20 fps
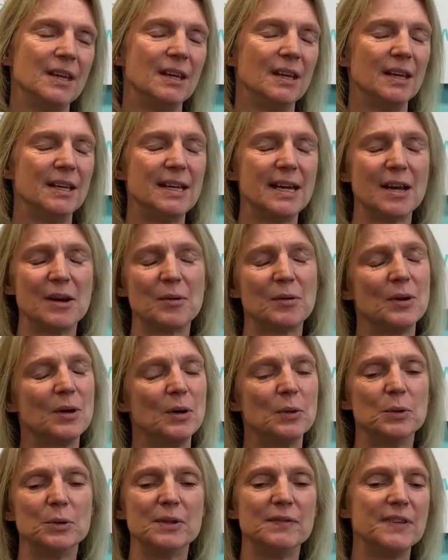Now,
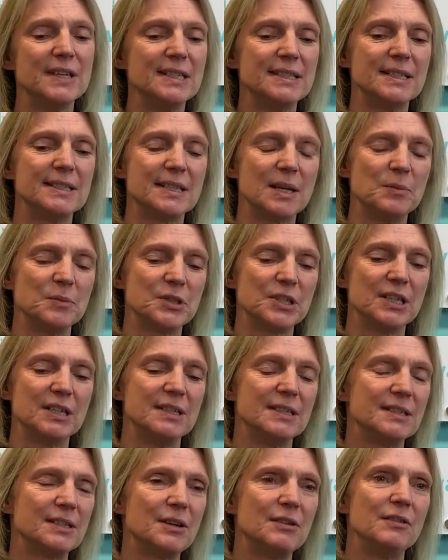all of these
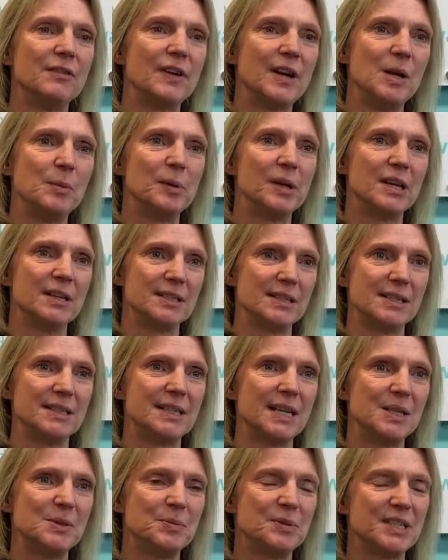exemptions are available under the
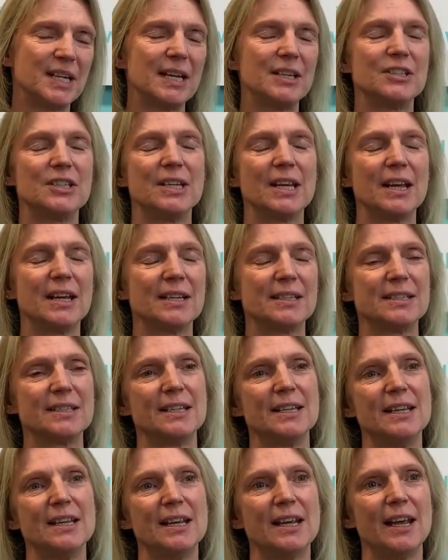Data Protection Act.
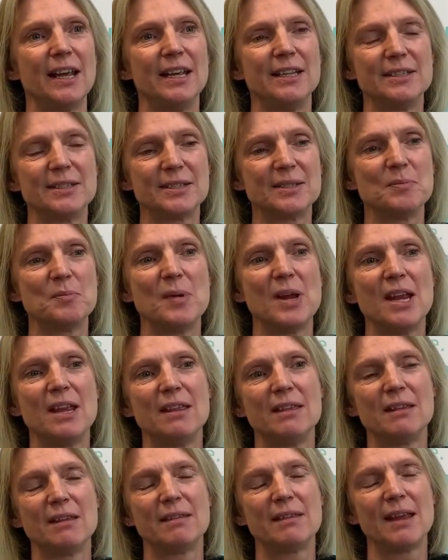It doesn't
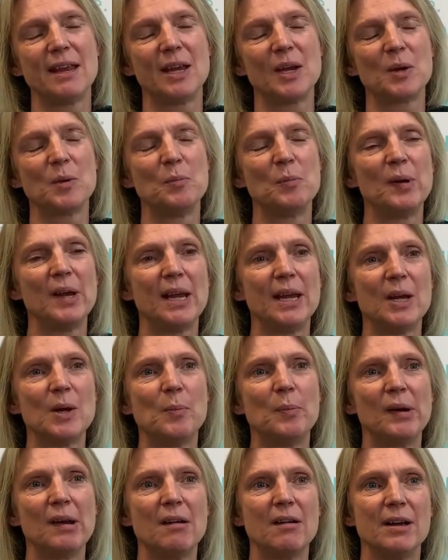mean that they can be
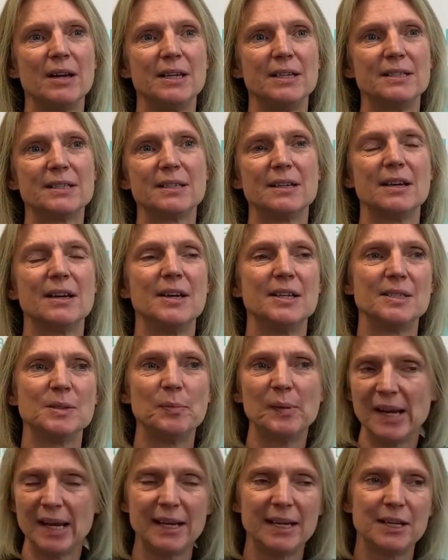applied as a
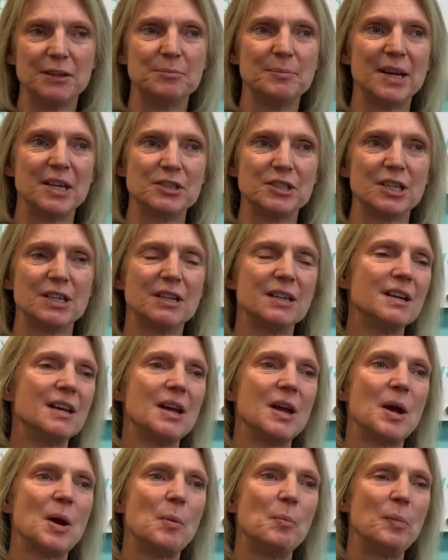blanket measure,
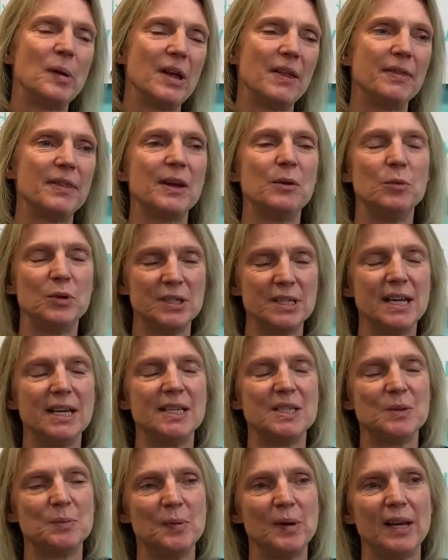but they would need
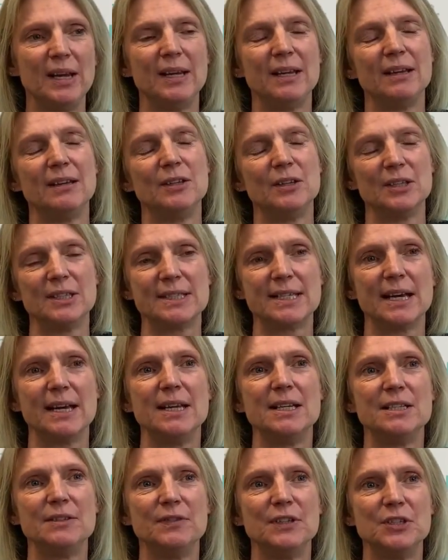to be looked at
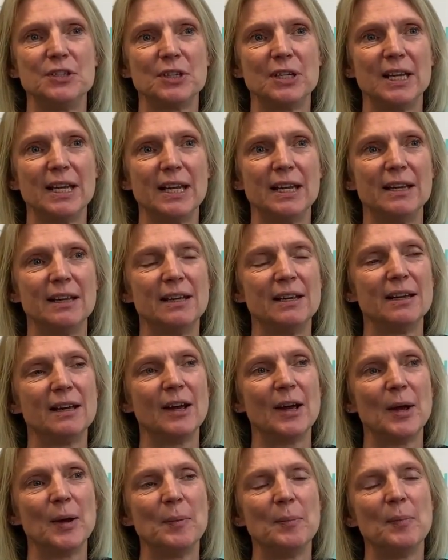individually
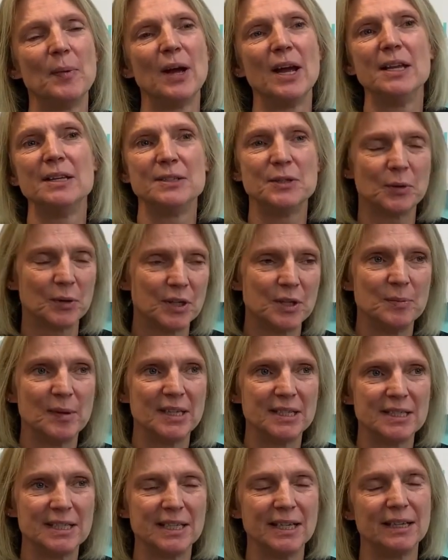and
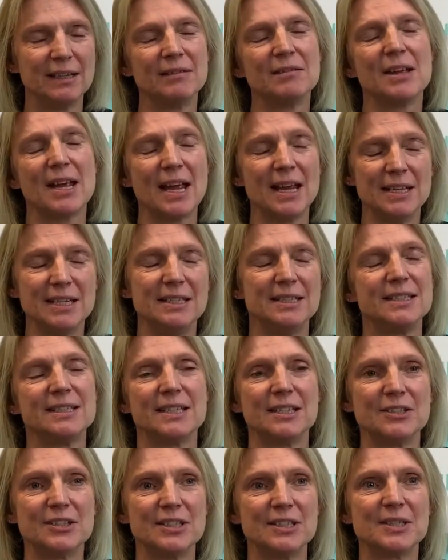documenting any
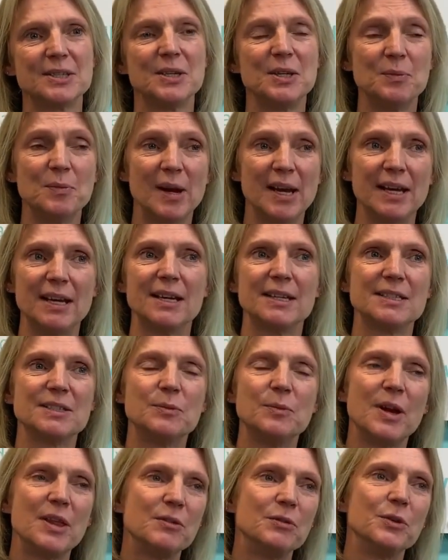decisions that you make as to
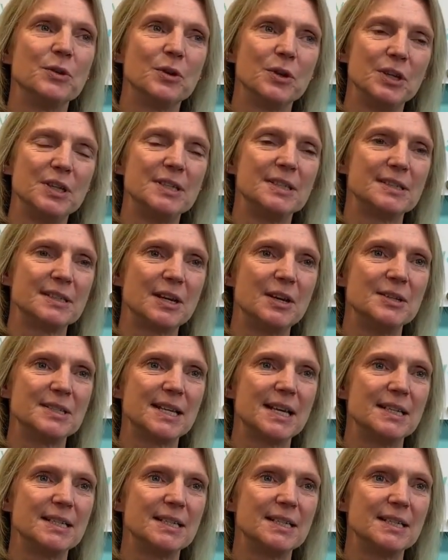whether or not you disclose that